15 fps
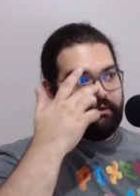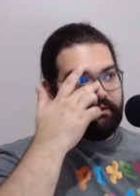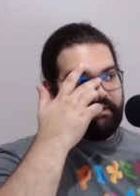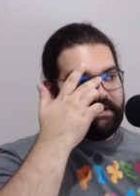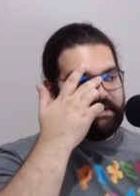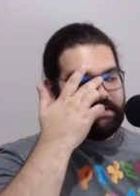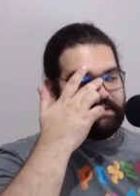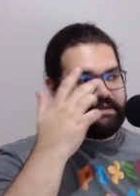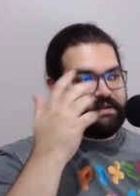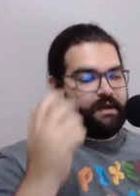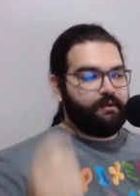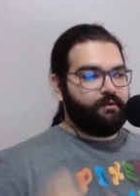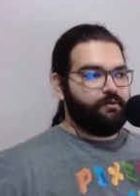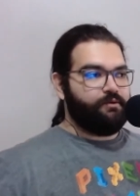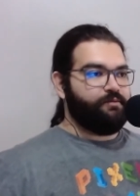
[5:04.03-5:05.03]
what's
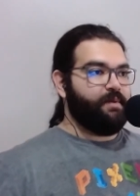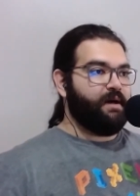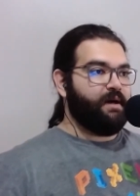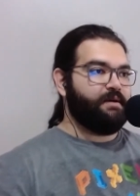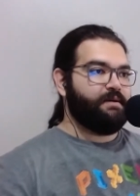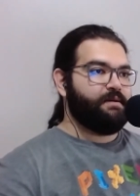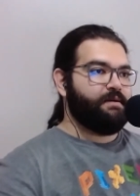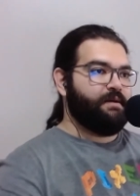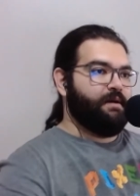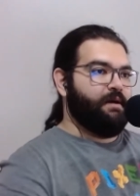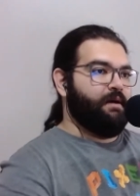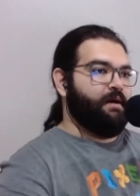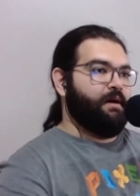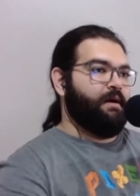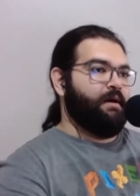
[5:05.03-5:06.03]
inside those barrels,
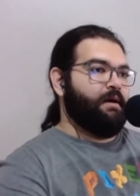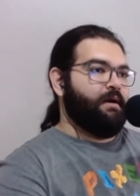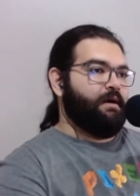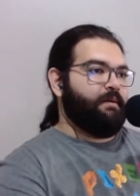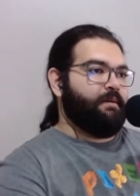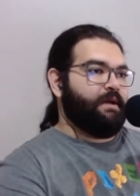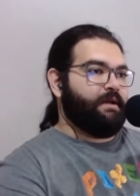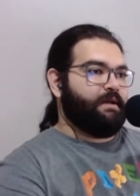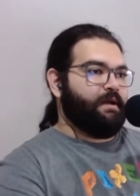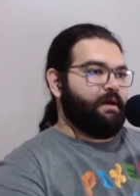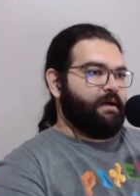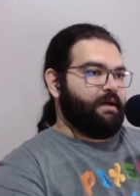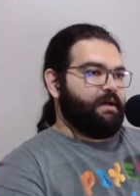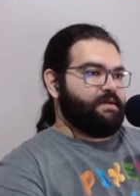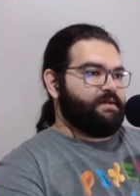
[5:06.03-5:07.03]
but
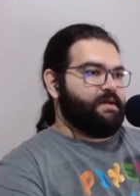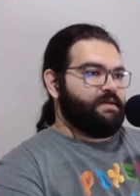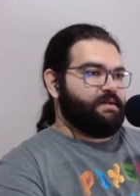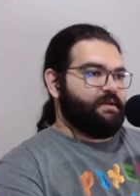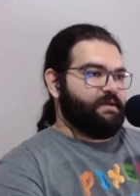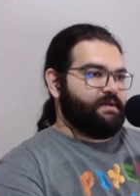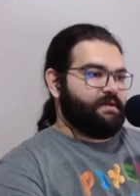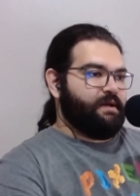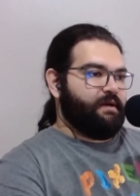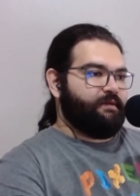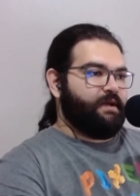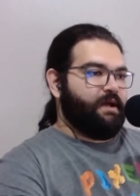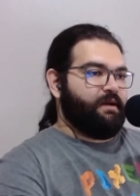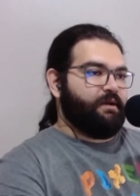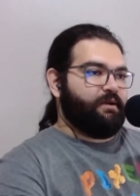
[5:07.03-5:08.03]
I guess that's the stuff
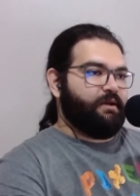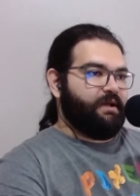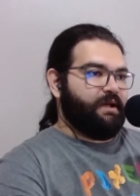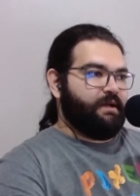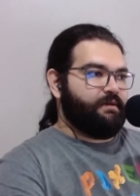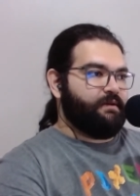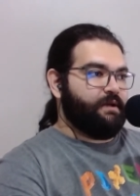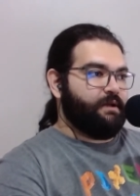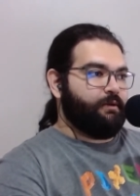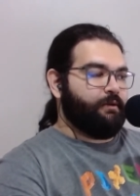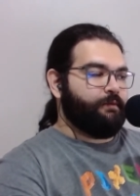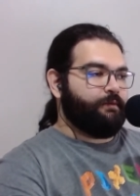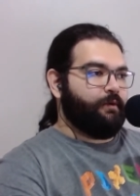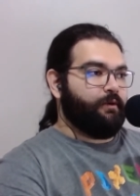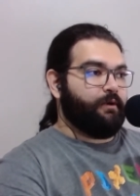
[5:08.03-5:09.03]
they need to get rid
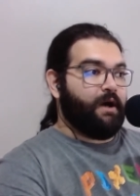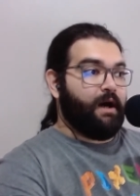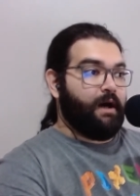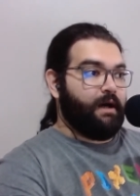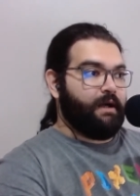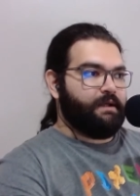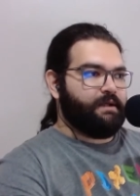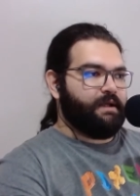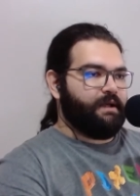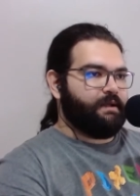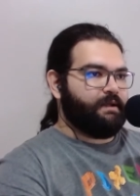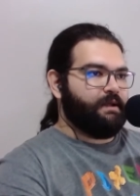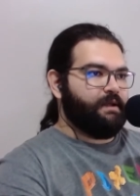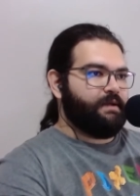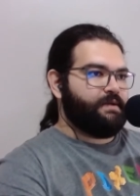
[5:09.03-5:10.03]
of or hide
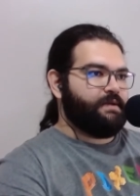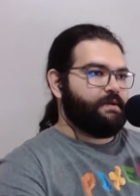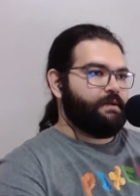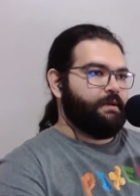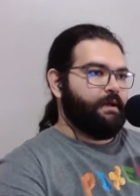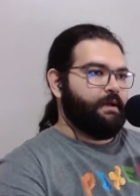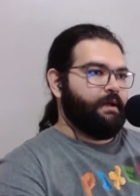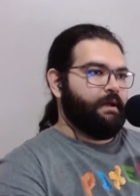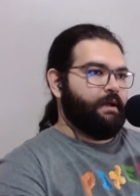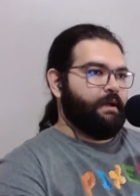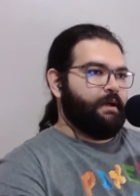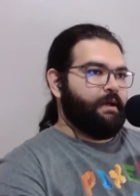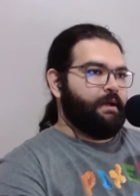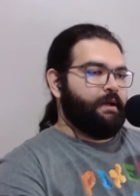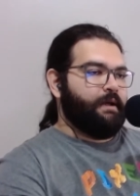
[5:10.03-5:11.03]
at least.
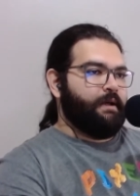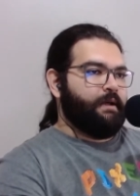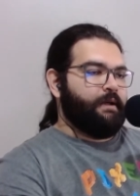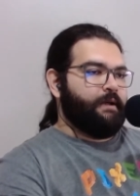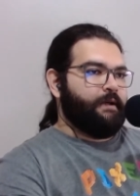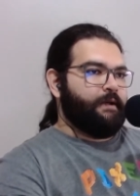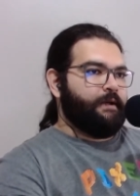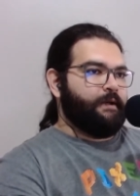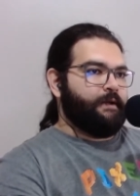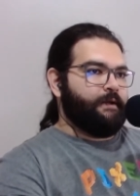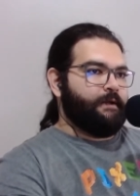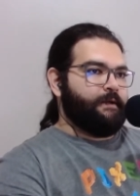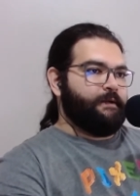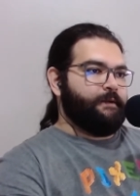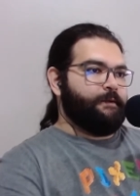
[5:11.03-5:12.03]

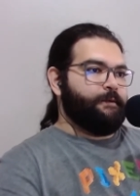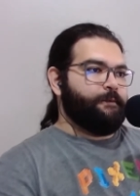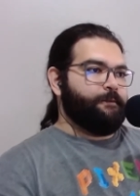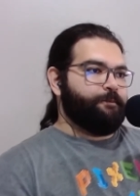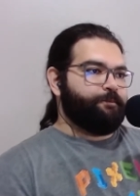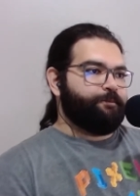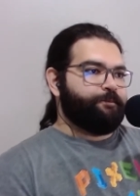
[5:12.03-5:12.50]
Um,